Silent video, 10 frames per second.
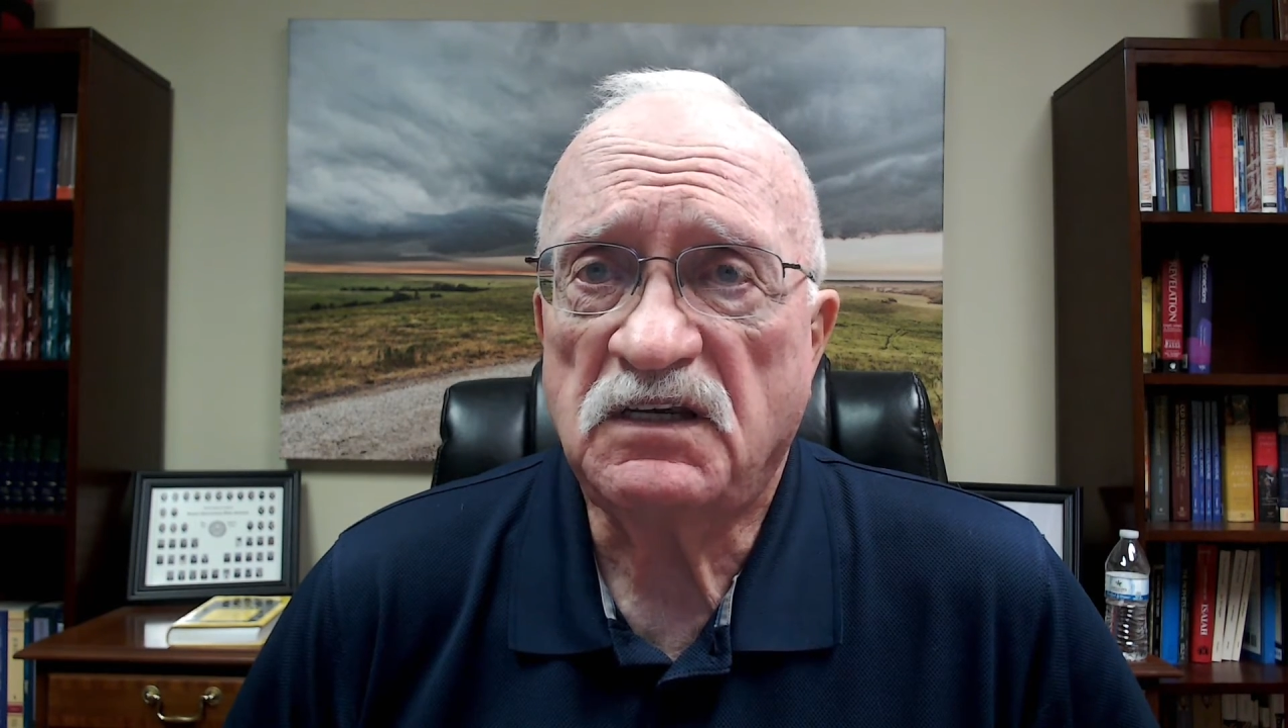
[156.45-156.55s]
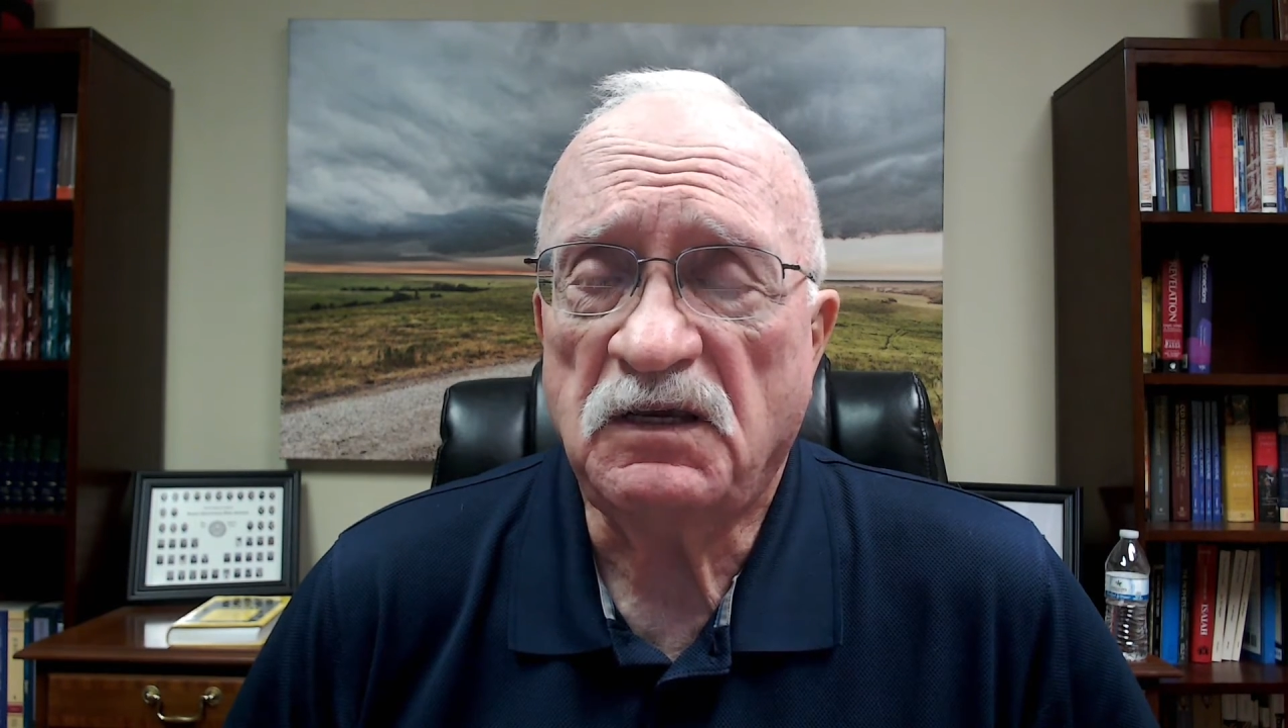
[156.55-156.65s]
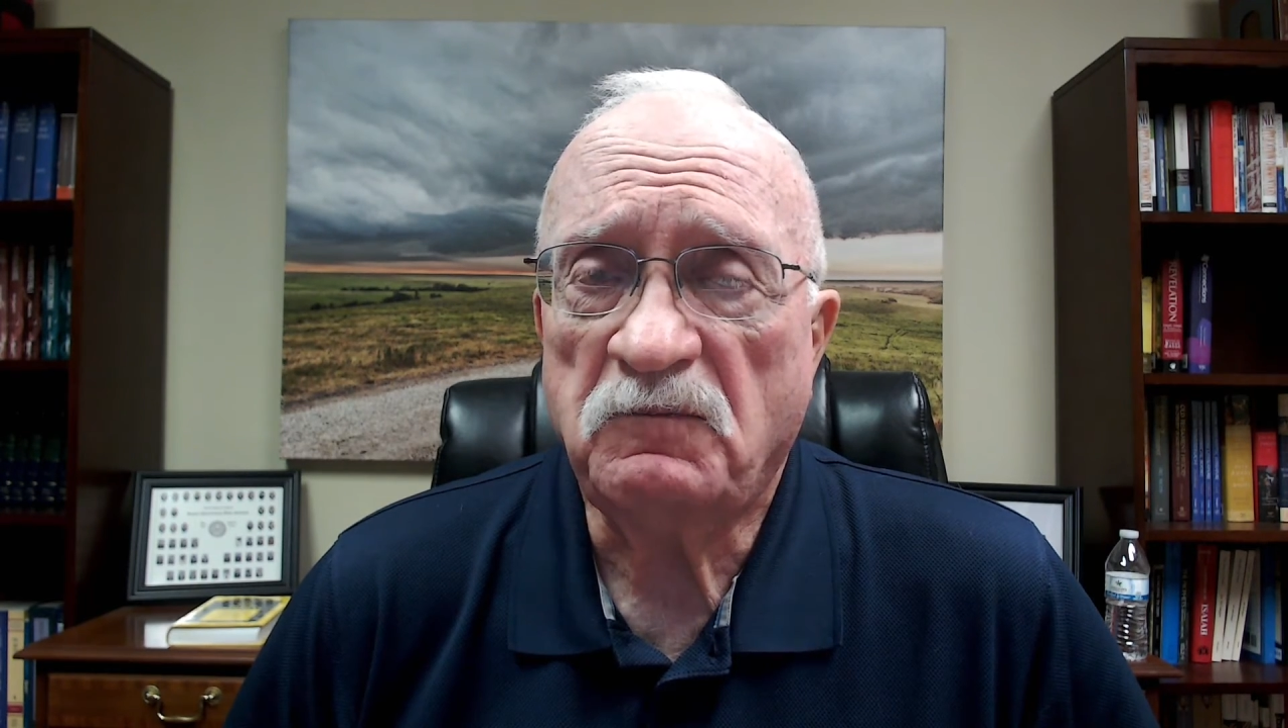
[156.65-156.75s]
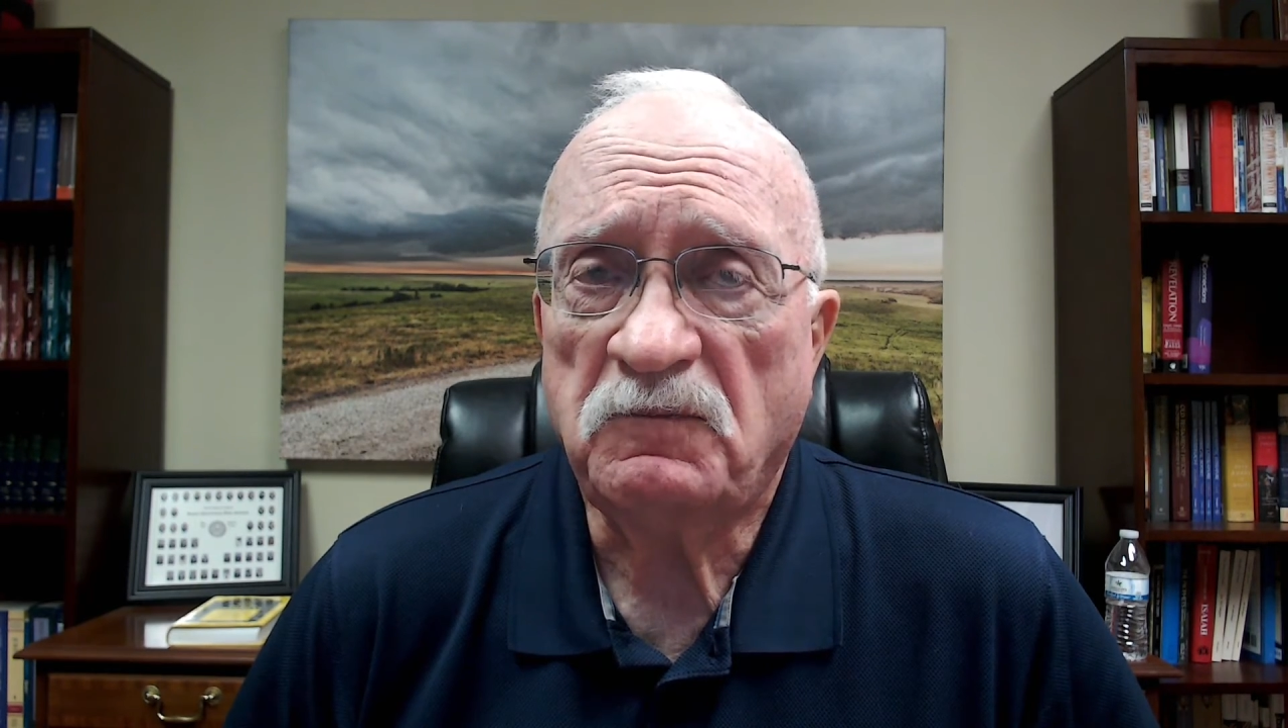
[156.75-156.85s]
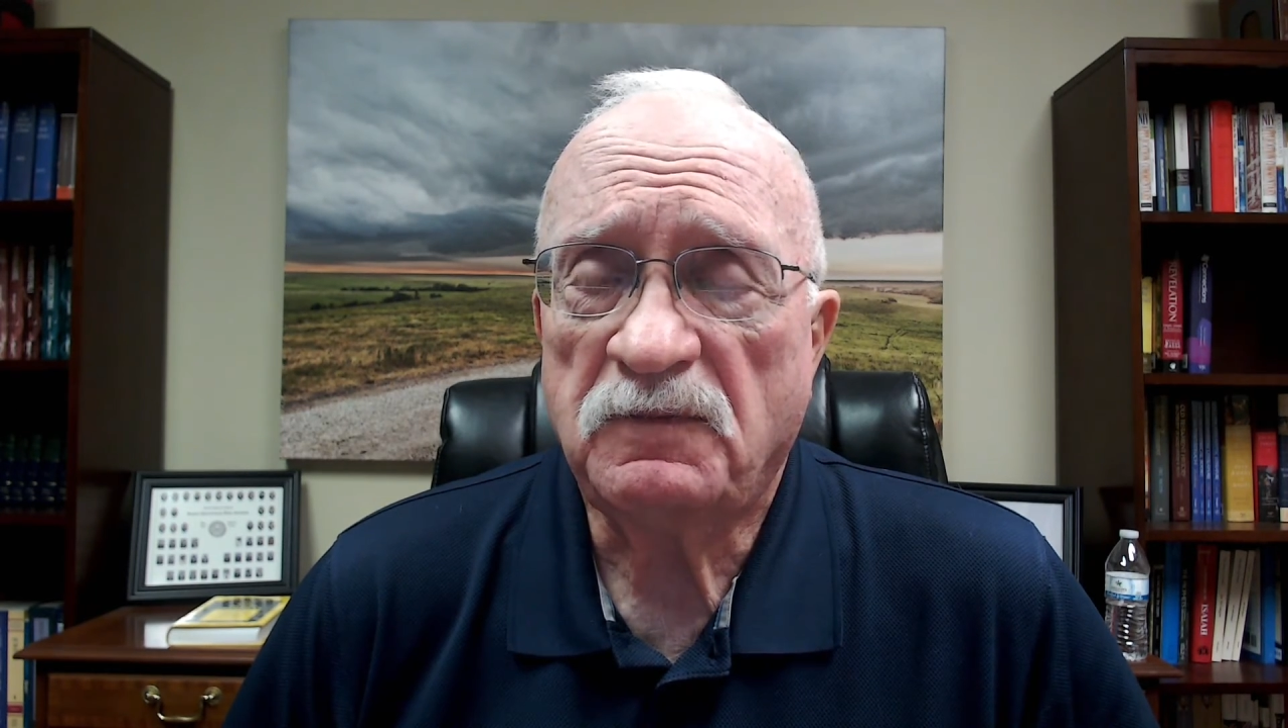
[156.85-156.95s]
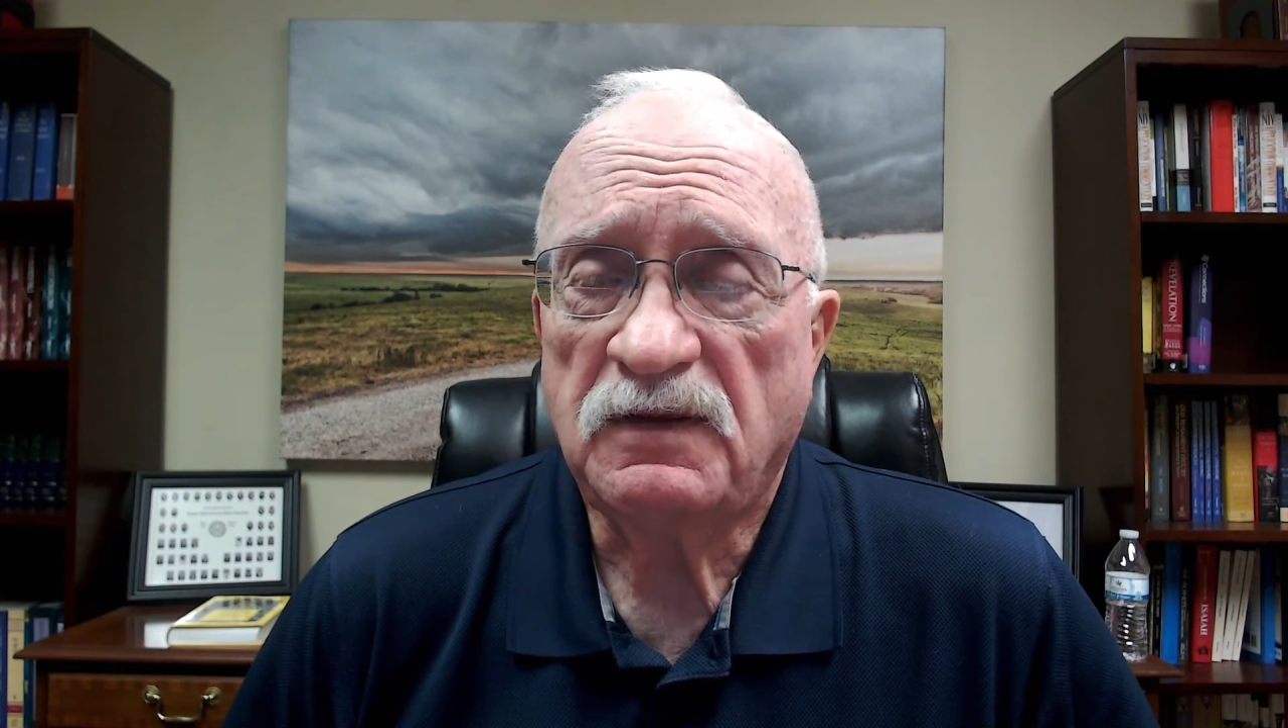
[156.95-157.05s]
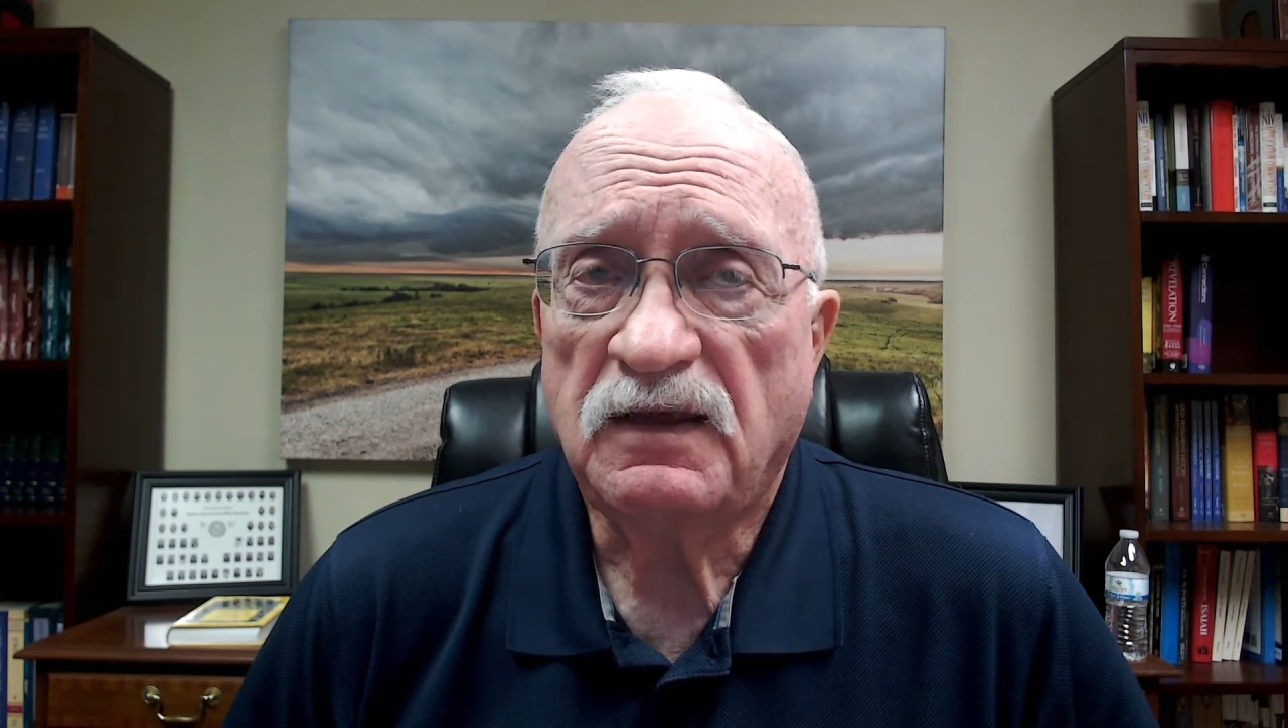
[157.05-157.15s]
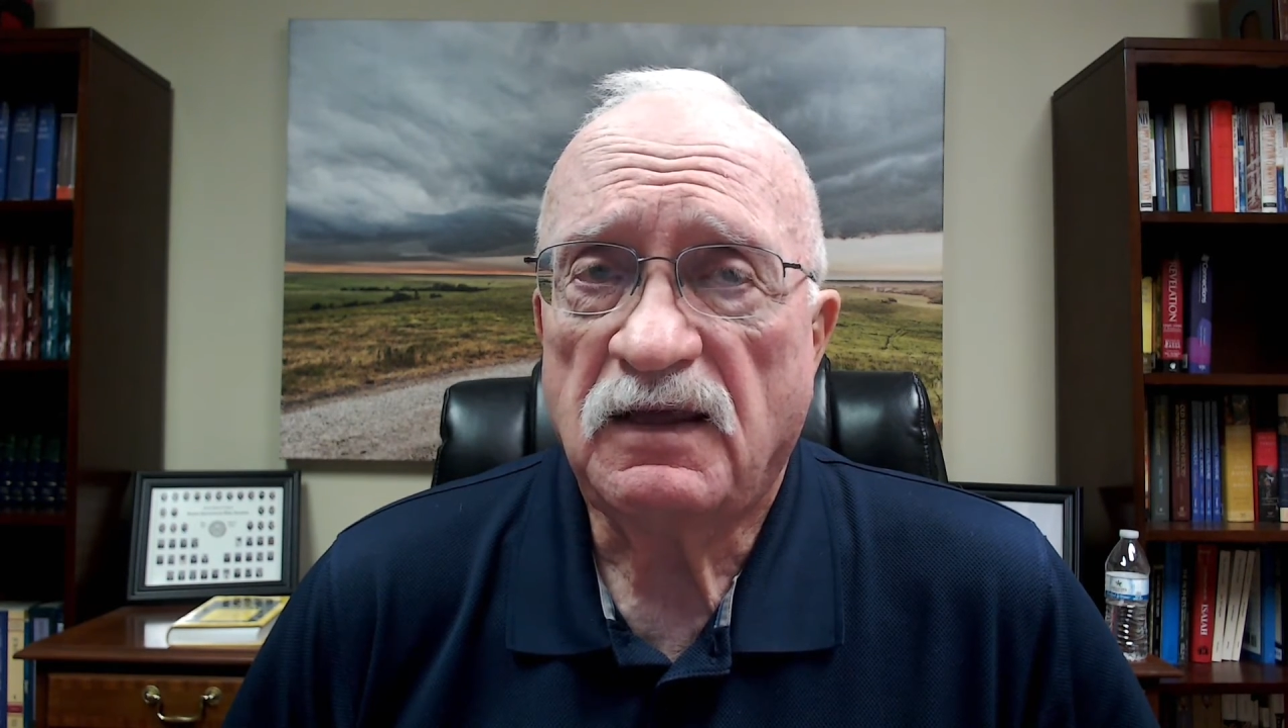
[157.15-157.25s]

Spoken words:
team,